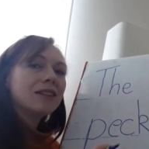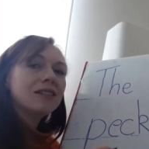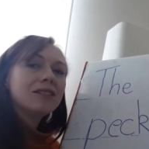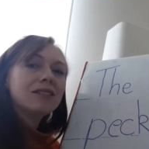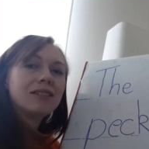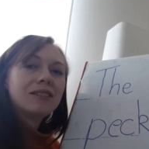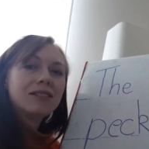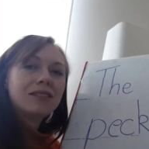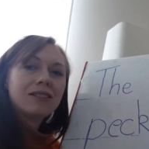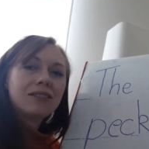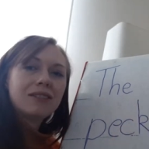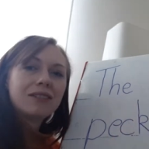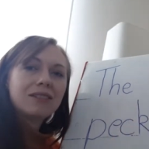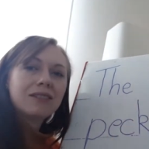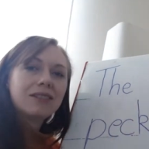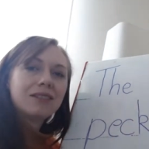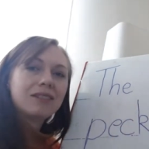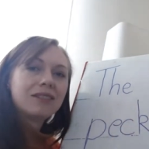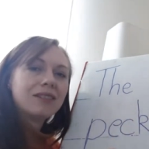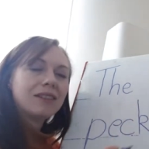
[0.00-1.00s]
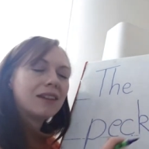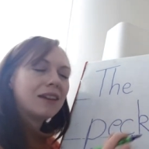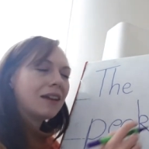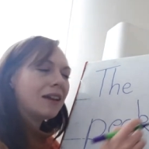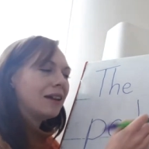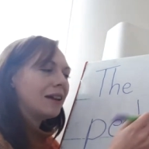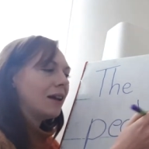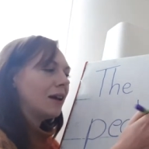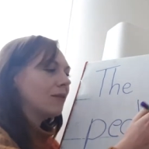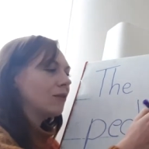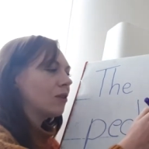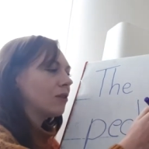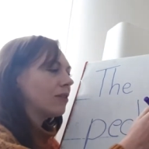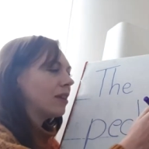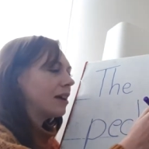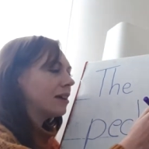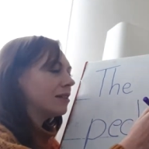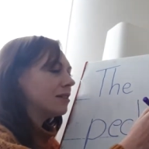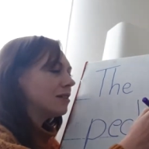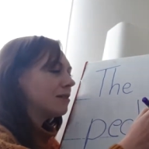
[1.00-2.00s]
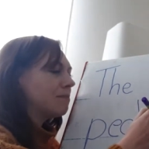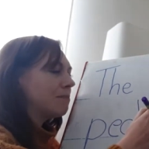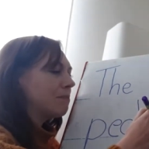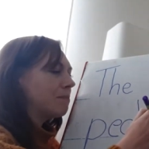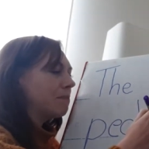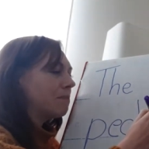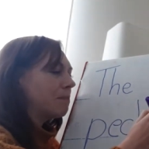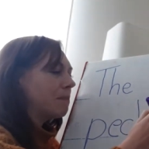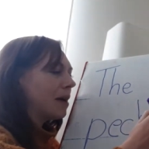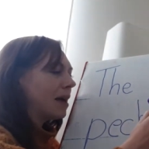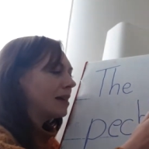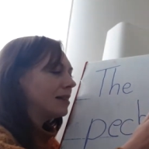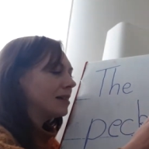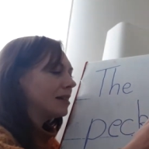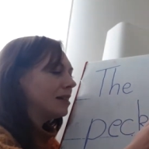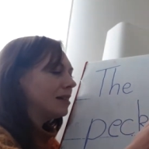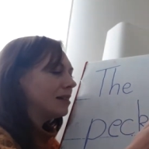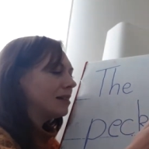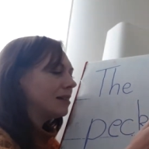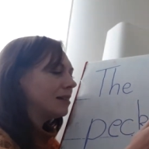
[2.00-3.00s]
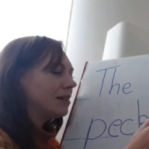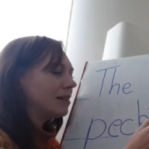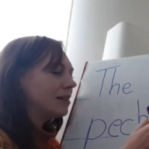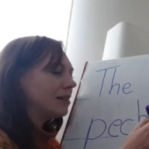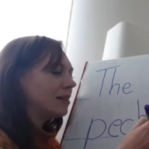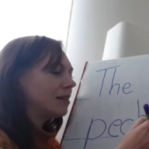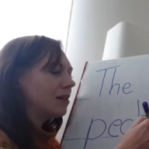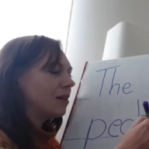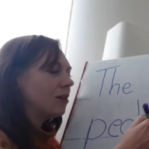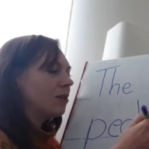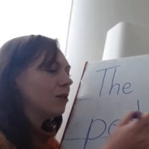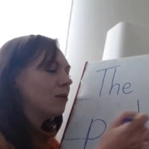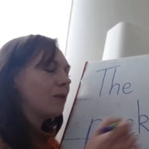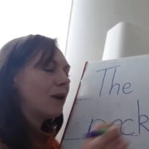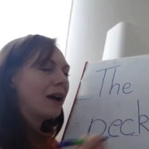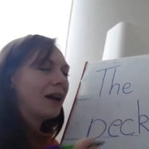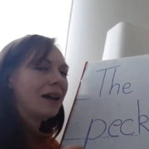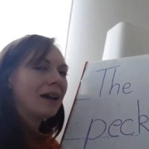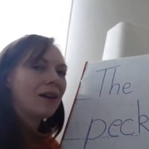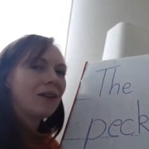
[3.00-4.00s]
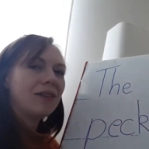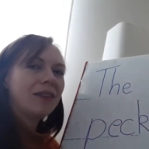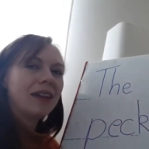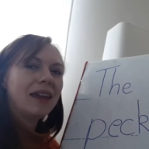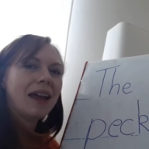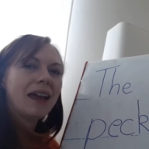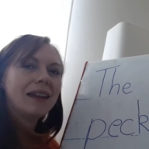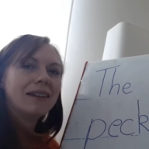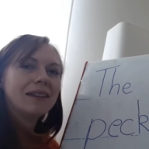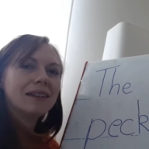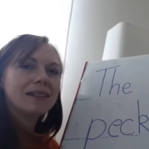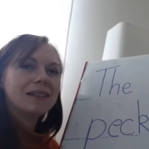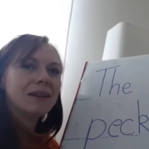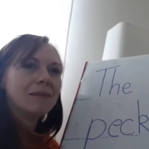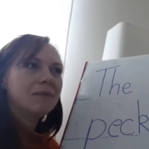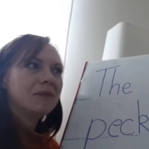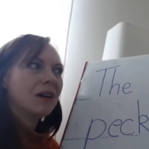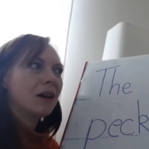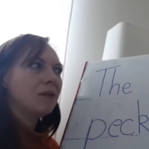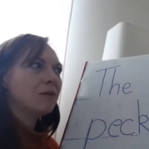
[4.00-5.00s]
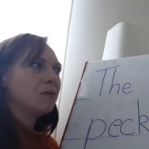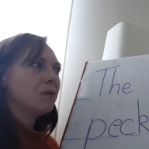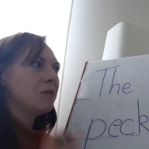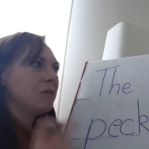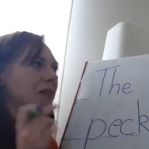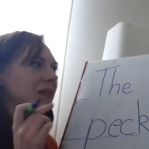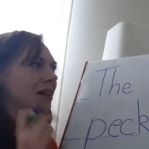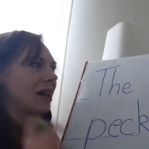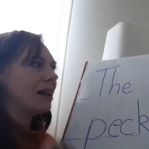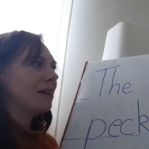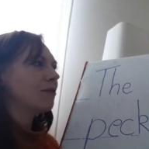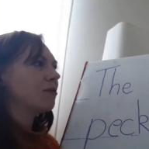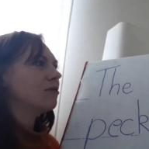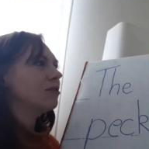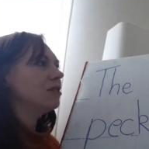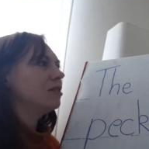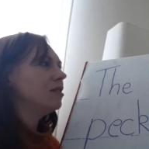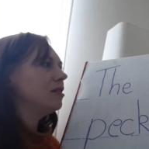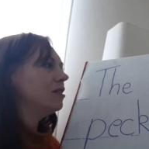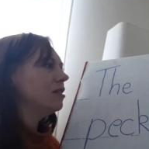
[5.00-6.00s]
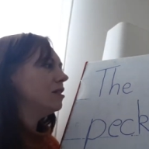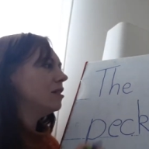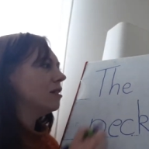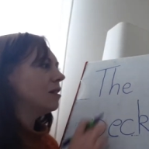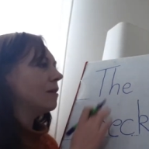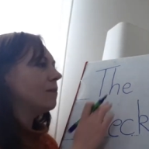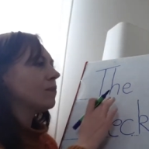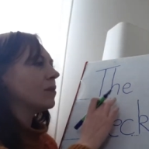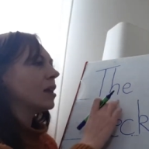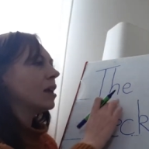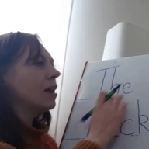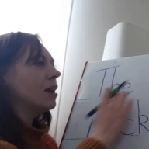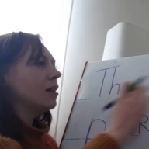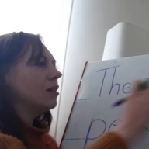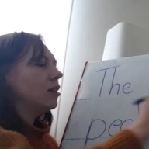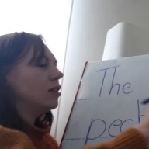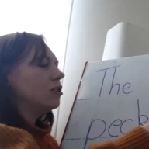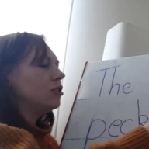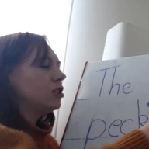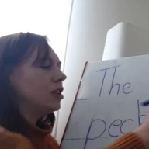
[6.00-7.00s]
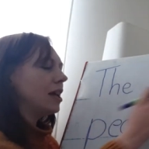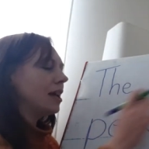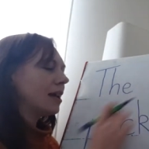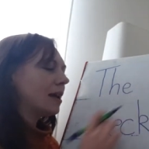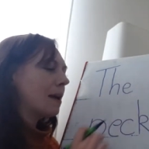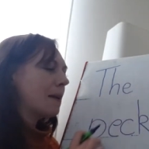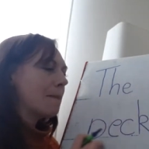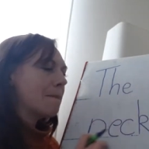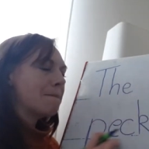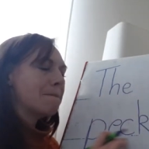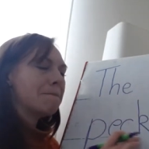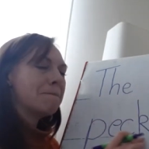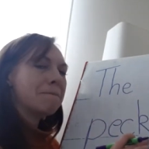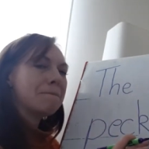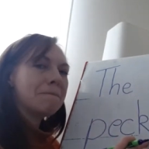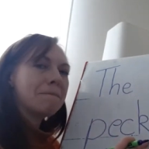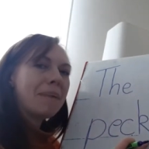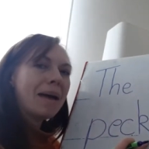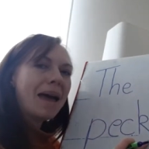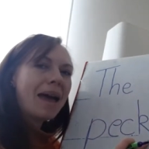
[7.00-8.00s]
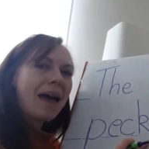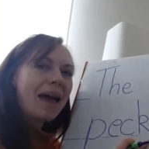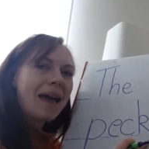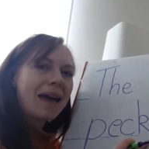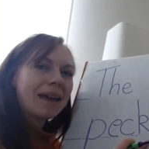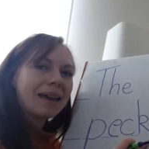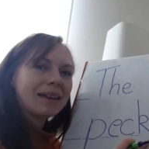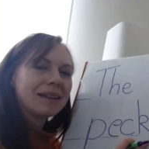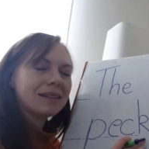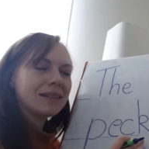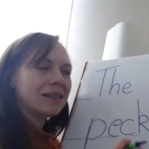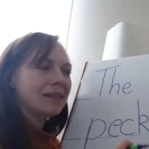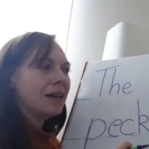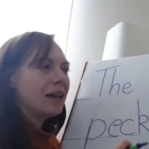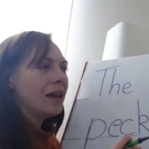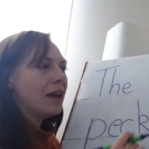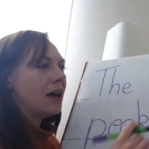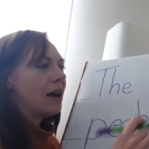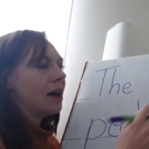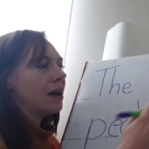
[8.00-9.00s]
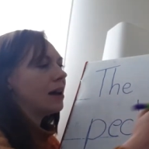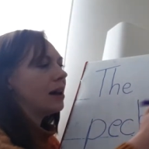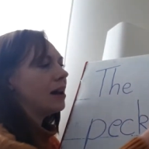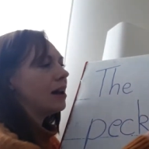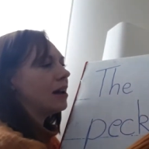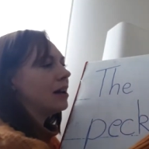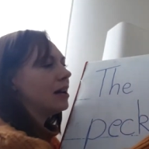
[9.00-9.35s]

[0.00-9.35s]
S. Now I've got that pesky S on the way, on the end that sometimes we mistake for a Z. The chick pecks. And then I